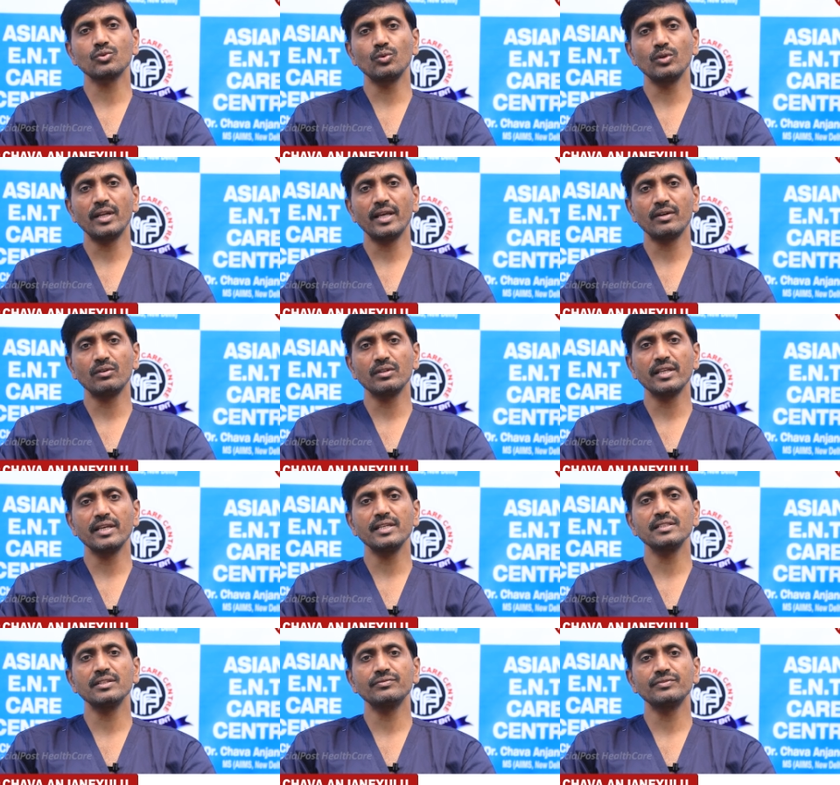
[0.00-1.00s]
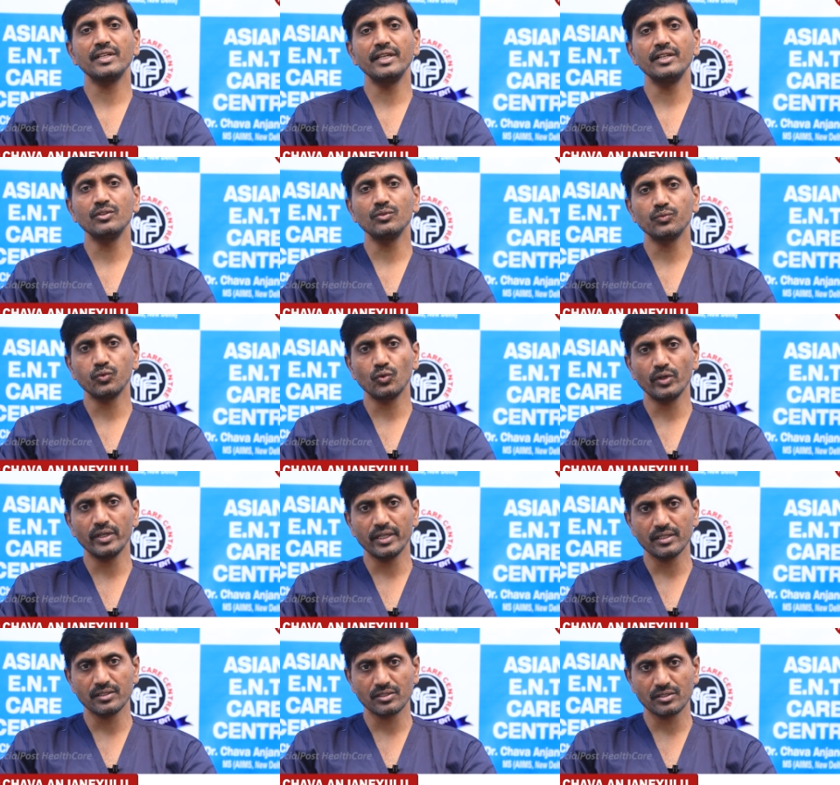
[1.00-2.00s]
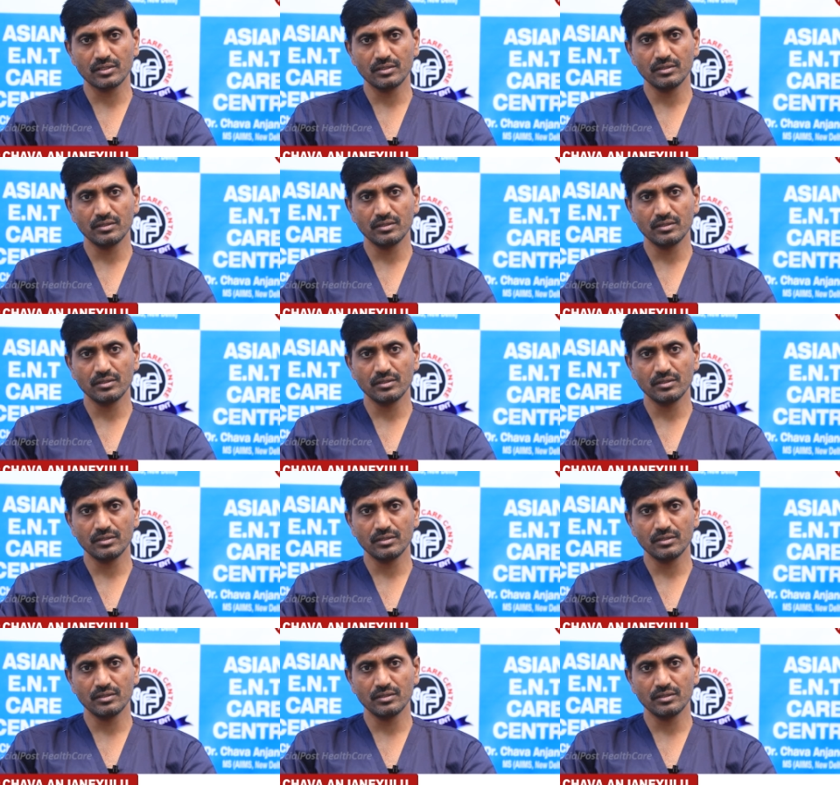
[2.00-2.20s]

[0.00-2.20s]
school around the age of 3 to 4 years,